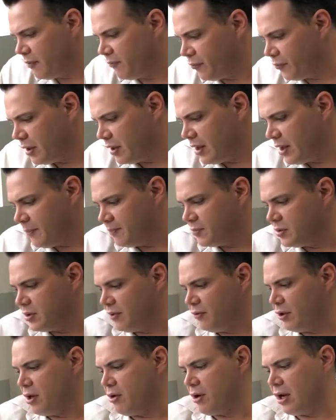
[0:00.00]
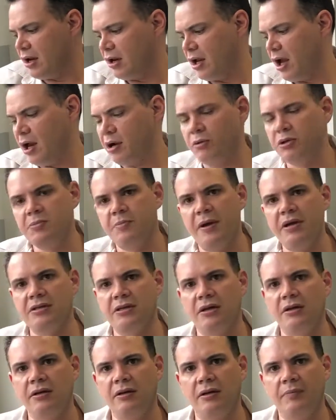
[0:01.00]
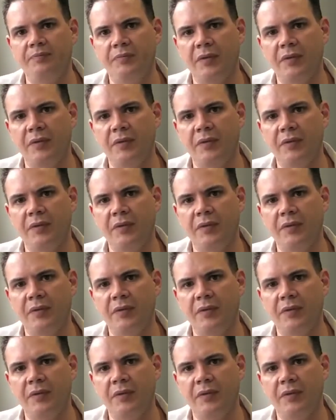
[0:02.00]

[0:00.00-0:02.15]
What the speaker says: hopefully De Valera can go to its best, and